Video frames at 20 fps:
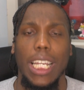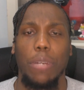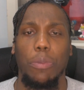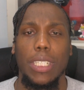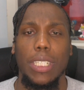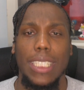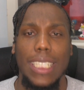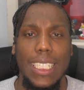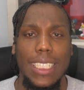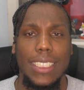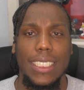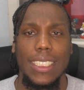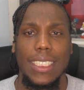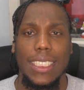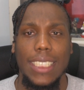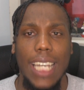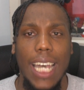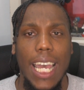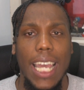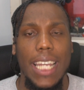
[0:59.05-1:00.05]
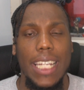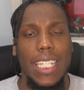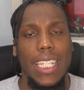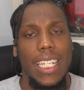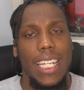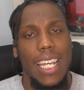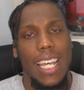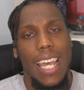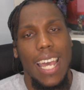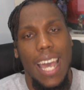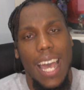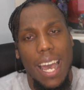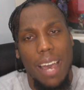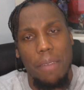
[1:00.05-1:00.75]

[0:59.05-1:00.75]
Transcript: within society. I'm